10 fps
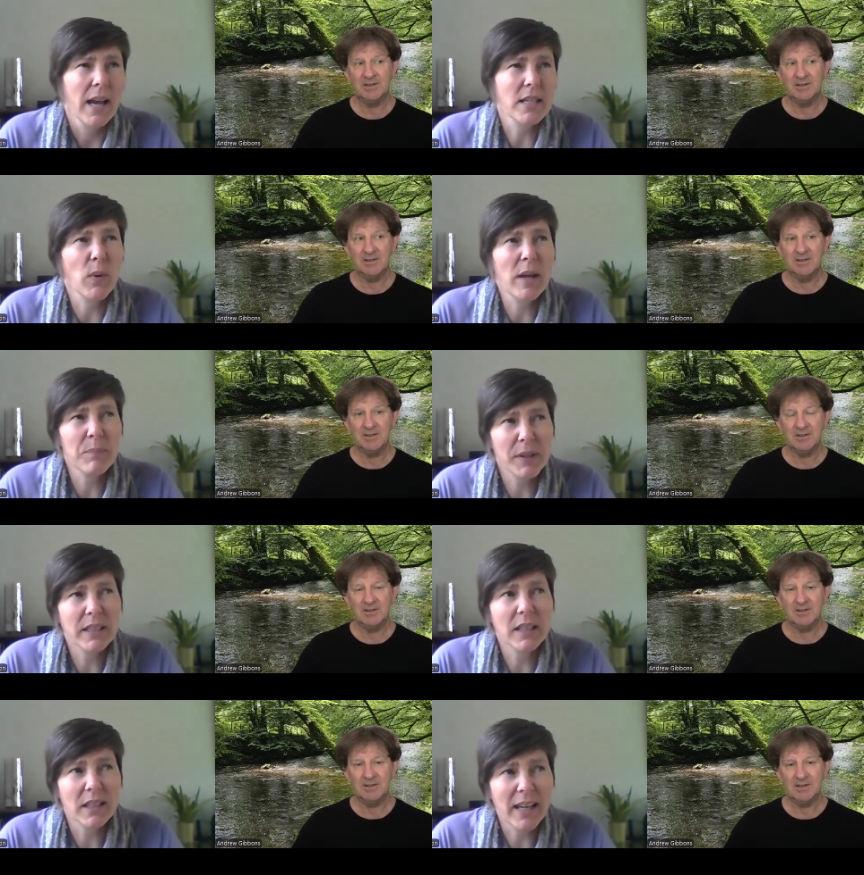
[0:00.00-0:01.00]
Speaker 1: it's a way of
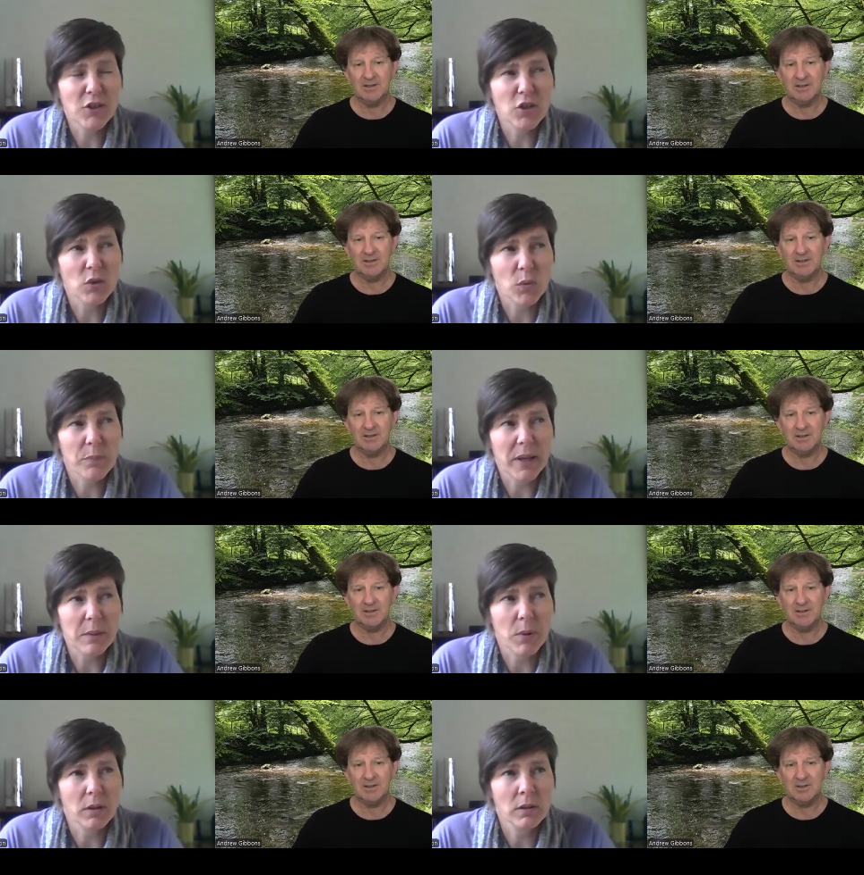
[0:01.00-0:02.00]
building connections with
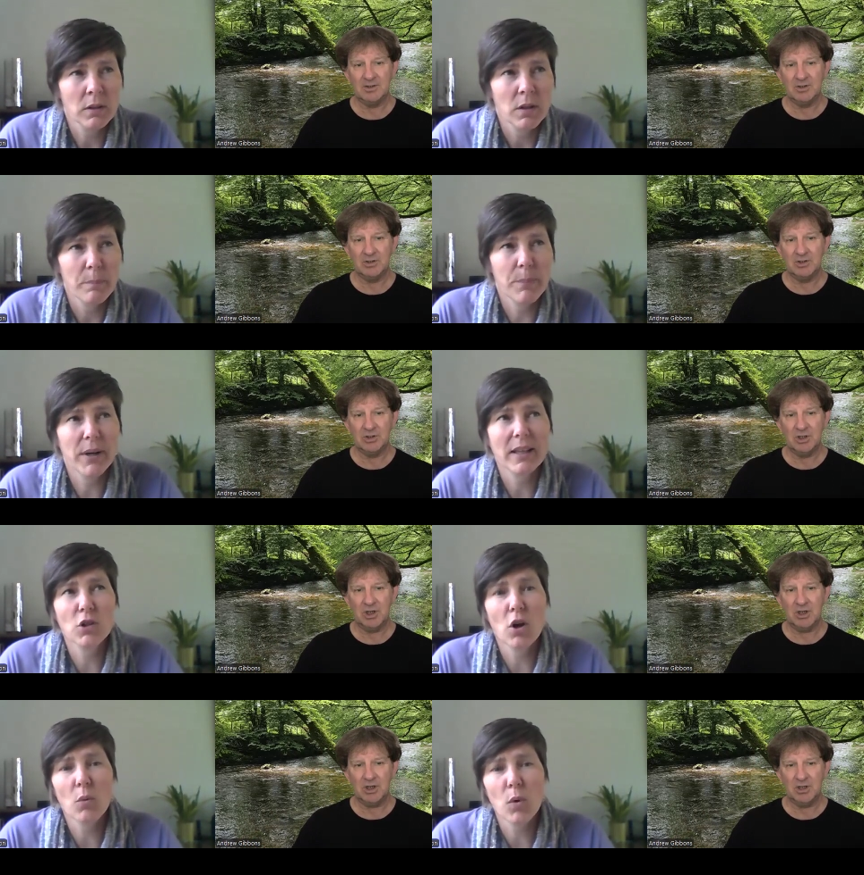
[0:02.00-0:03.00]
people, but it's
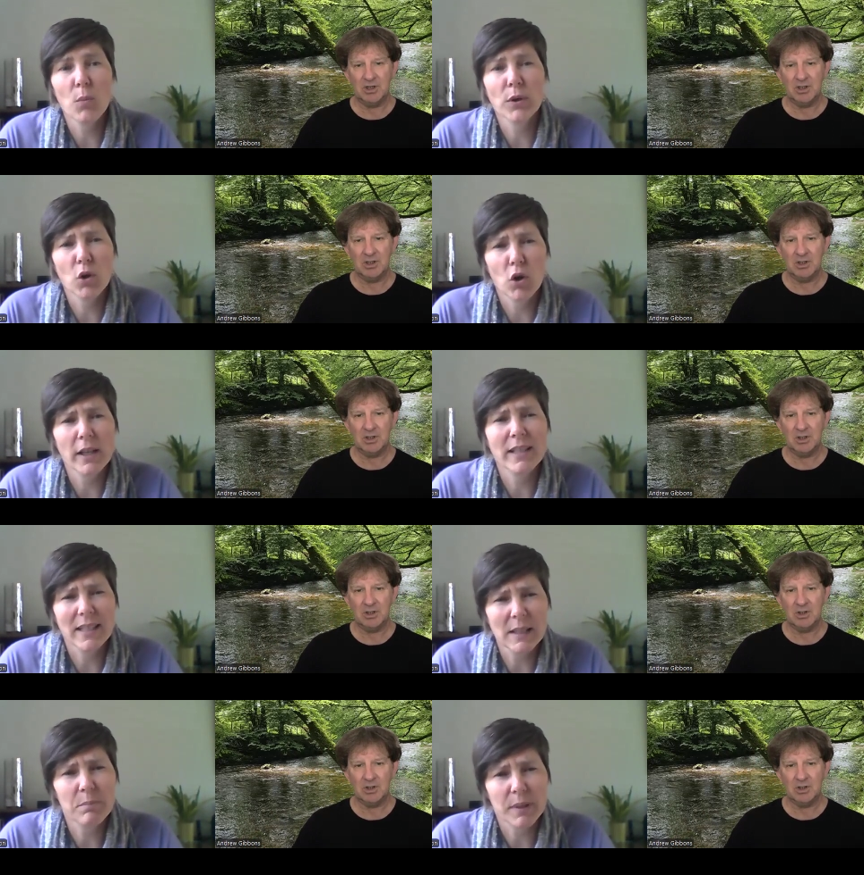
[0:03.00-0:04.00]
not what would call a
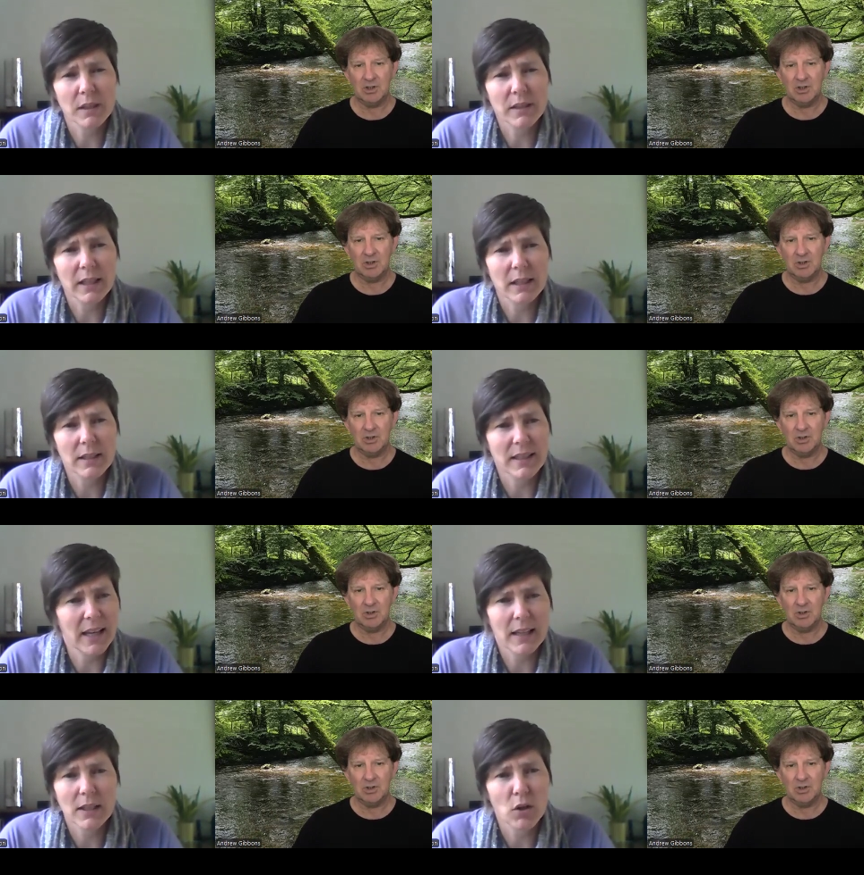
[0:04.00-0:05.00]
team building
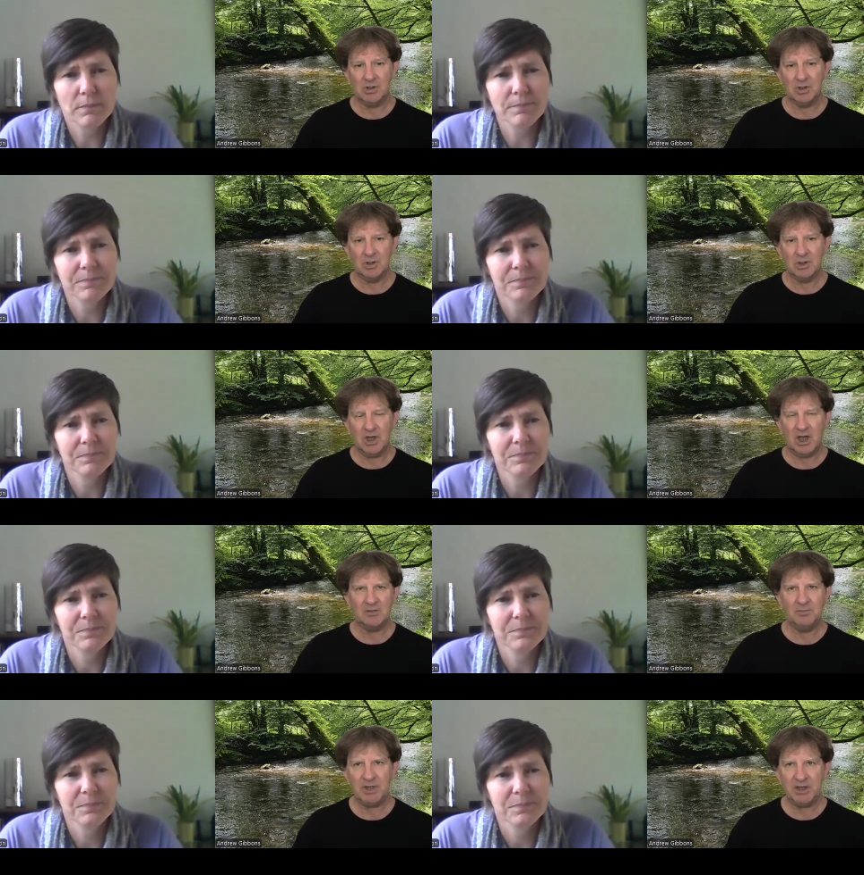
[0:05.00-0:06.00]
day. No.
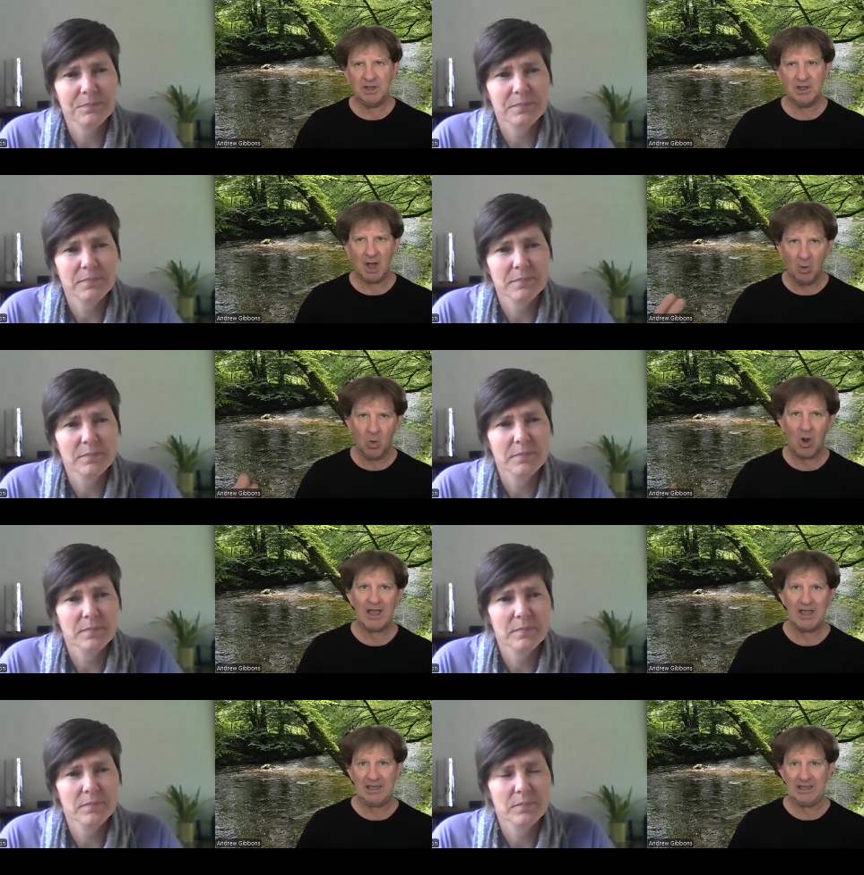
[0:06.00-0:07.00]
Speaker 2: And being
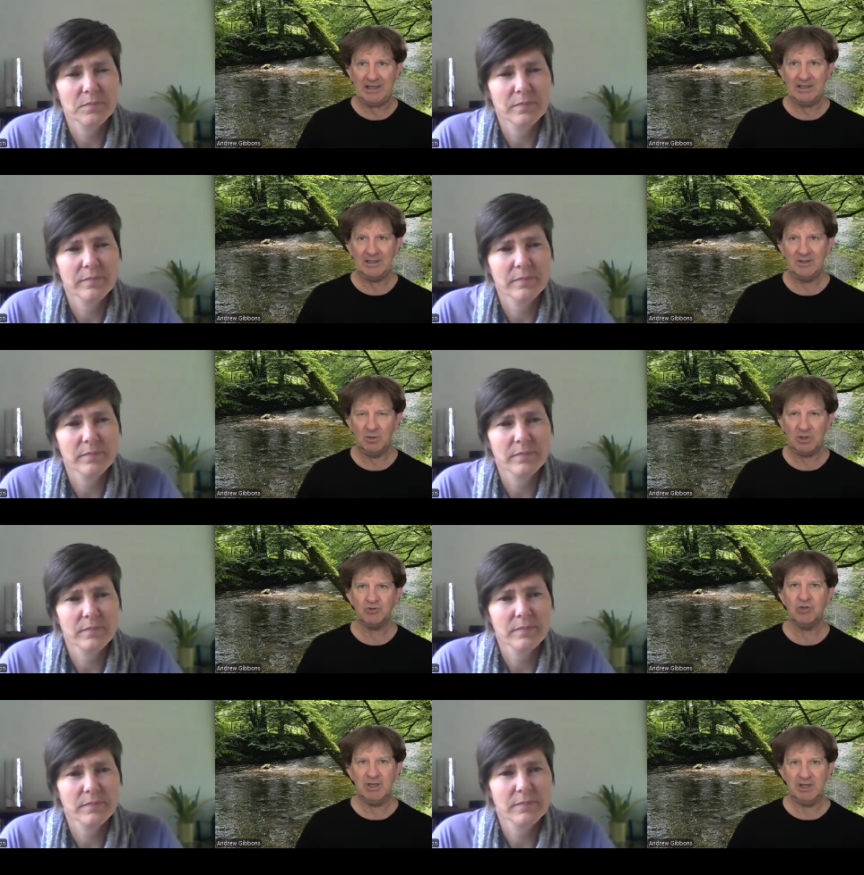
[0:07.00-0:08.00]
away, the
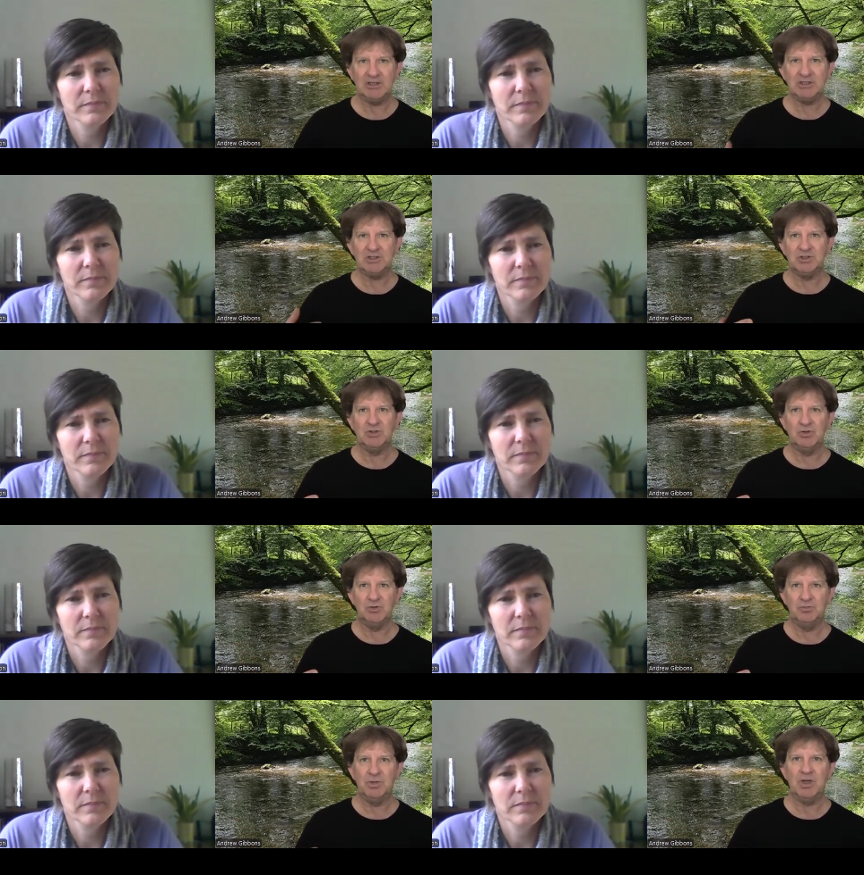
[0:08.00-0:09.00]
retreat is
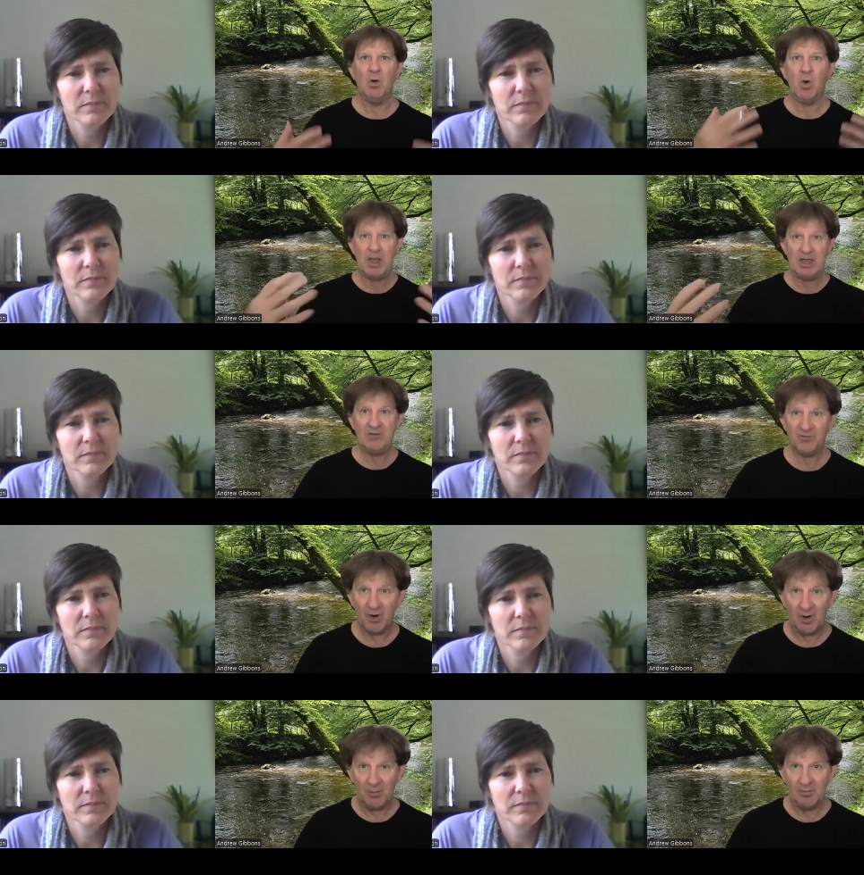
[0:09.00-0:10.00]
to be away
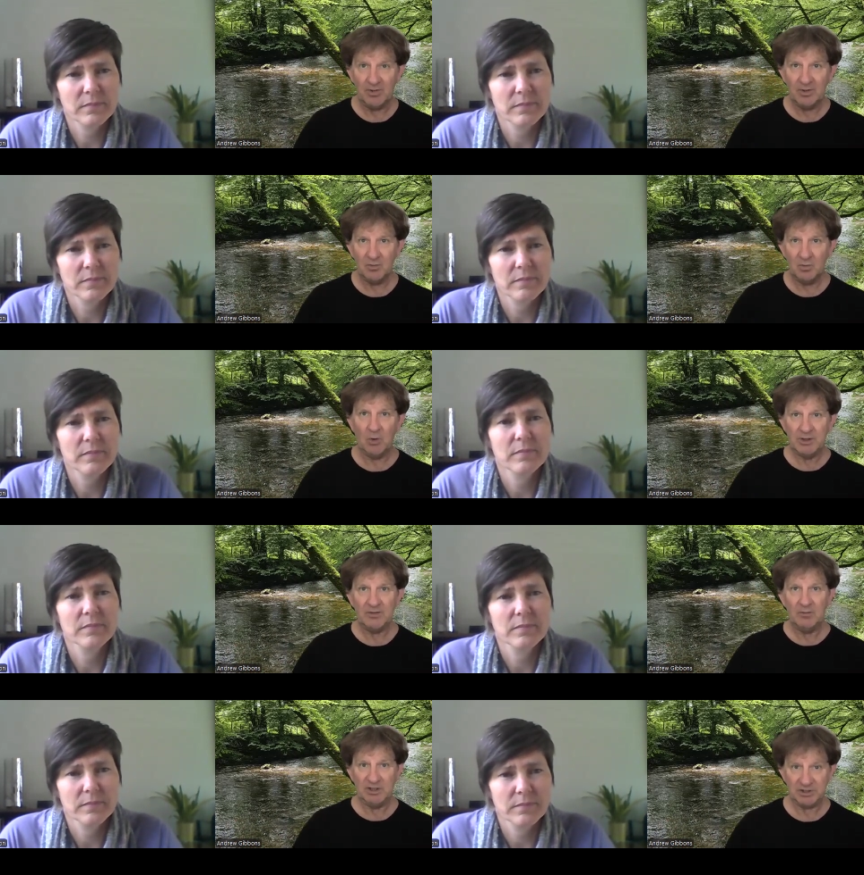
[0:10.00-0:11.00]
from what
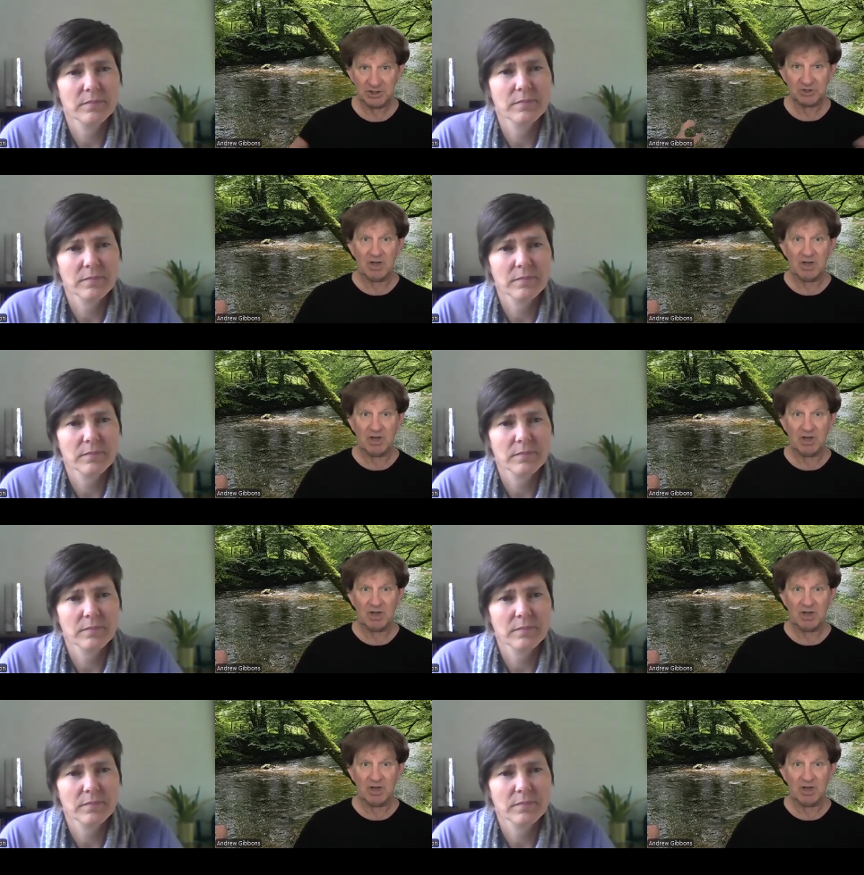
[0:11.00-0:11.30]
would otherwise